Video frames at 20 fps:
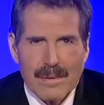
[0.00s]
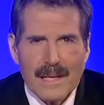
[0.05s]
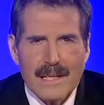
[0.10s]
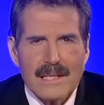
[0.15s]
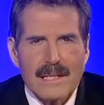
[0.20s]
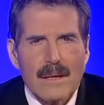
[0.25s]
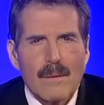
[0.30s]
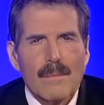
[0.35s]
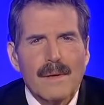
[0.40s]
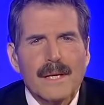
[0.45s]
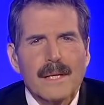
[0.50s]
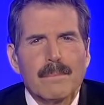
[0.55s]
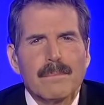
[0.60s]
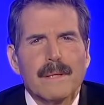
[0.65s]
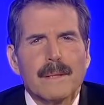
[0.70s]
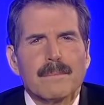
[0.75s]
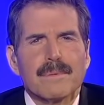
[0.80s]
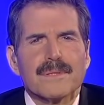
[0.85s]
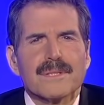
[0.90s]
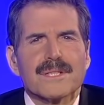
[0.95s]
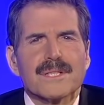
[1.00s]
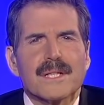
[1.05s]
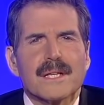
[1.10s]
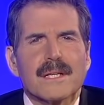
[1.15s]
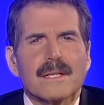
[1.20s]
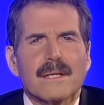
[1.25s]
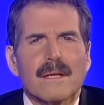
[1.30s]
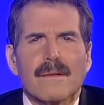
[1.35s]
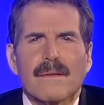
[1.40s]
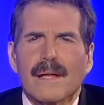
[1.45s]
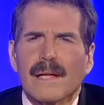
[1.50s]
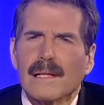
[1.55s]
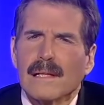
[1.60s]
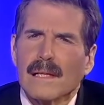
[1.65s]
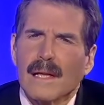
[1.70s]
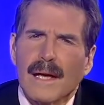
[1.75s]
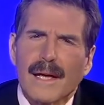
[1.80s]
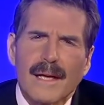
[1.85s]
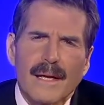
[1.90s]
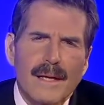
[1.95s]
surprised how many people said they
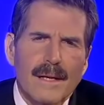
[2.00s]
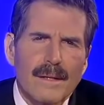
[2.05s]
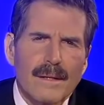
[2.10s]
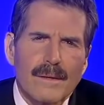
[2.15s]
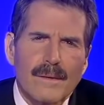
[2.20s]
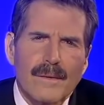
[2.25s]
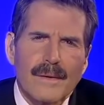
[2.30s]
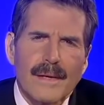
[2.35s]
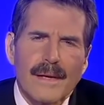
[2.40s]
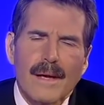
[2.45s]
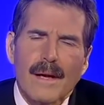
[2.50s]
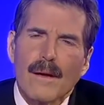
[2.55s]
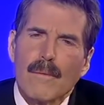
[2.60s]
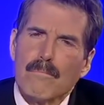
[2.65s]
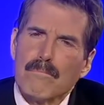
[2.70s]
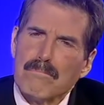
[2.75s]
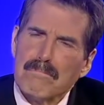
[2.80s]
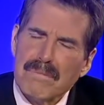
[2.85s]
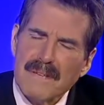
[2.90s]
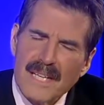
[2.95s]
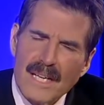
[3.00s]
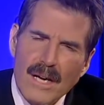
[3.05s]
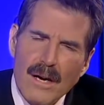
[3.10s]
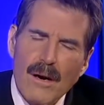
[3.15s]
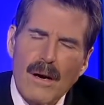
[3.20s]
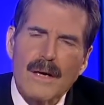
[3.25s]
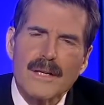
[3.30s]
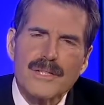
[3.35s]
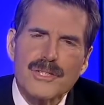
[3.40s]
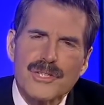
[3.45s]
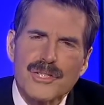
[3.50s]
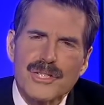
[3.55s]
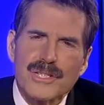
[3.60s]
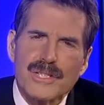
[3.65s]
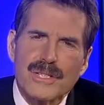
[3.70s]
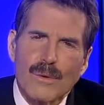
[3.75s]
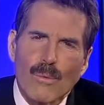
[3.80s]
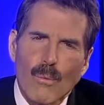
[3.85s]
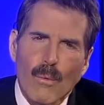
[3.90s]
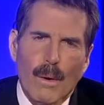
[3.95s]
like Hillary because
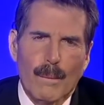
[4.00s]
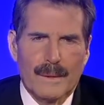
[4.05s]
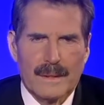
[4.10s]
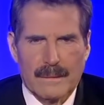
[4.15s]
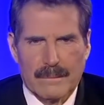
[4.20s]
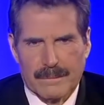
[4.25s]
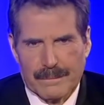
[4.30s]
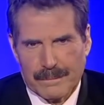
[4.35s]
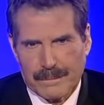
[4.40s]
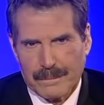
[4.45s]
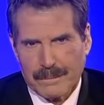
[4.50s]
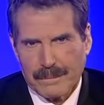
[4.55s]
she's a woman.